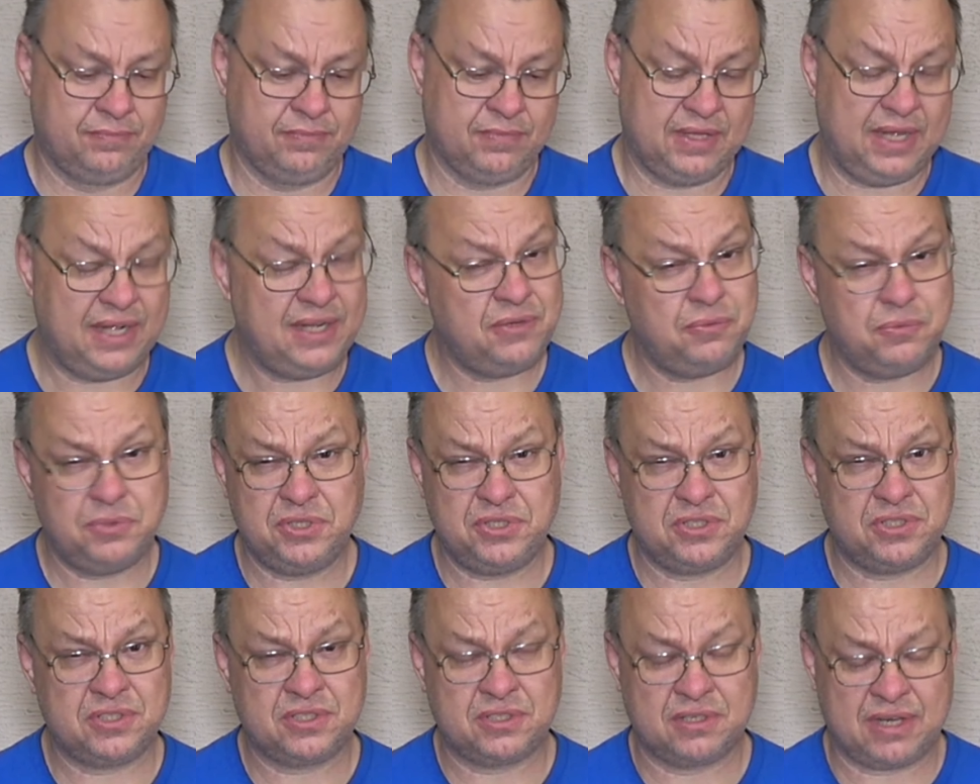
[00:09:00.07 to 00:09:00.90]
That
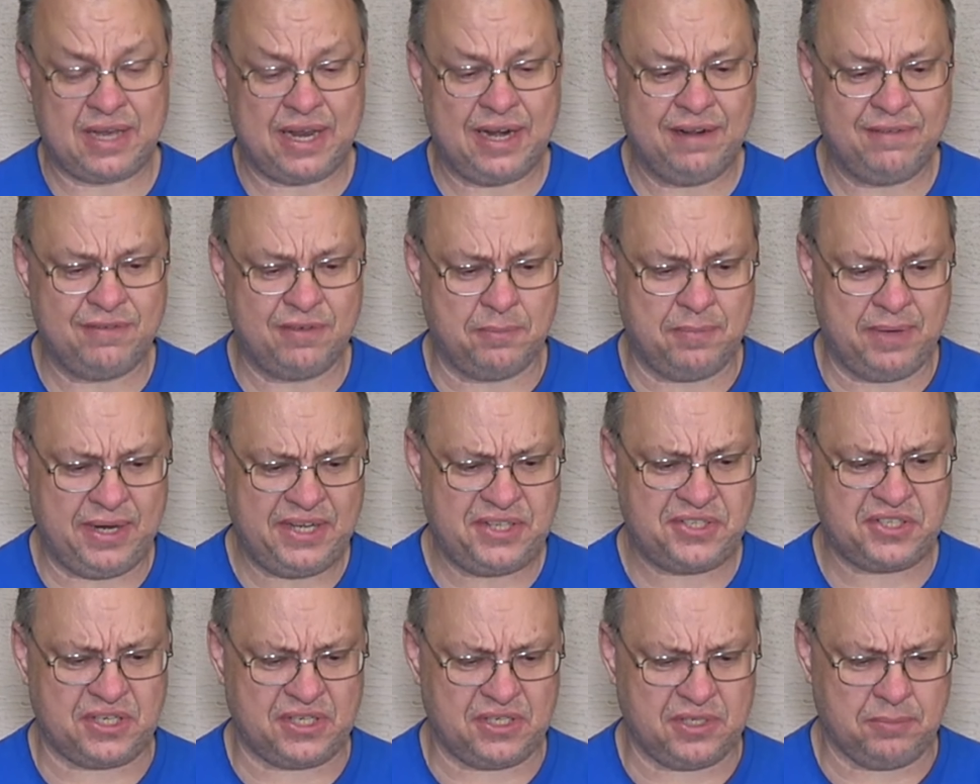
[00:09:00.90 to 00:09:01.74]
was kind of
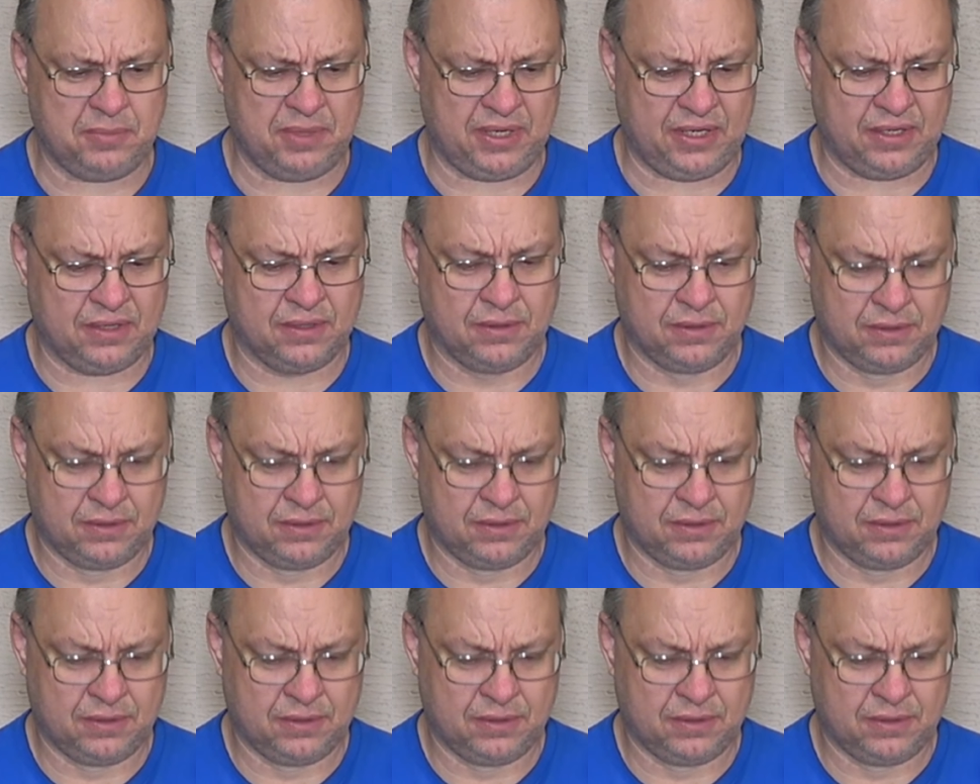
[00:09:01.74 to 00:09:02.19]
amazing to me.